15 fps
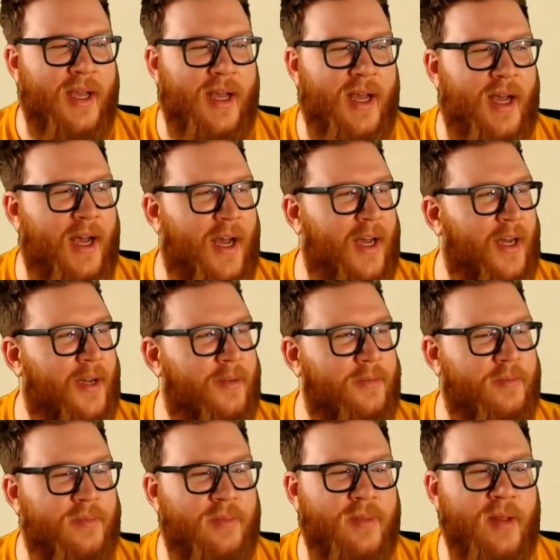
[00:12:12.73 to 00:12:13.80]
Uh,
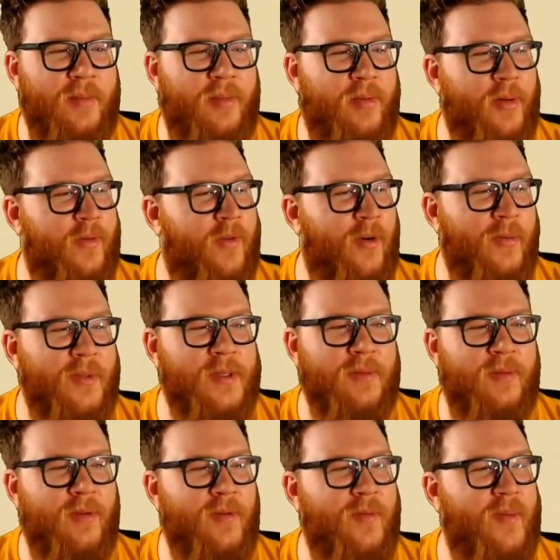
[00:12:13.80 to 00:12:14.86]
performance
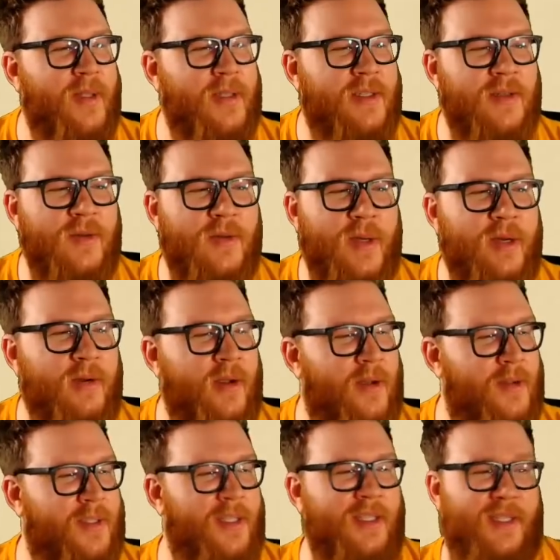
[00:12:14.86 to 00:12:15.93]
improvements. New
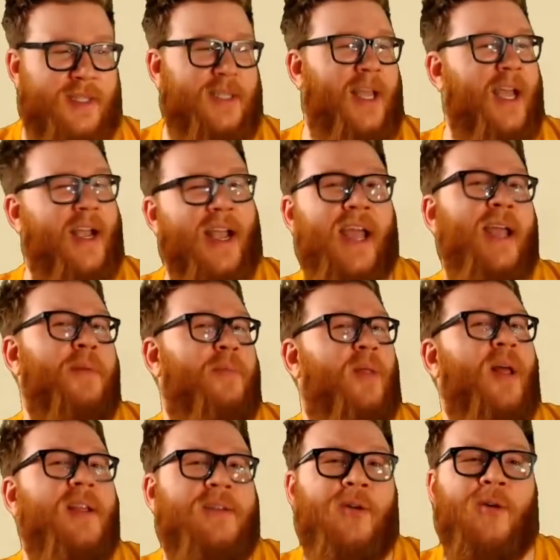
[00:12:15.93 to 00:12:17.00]
heroes. This is like a
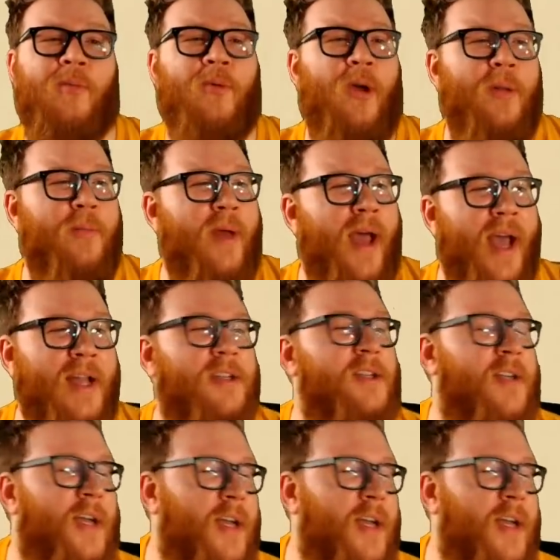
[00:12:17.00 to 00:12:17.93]
plus home run patch.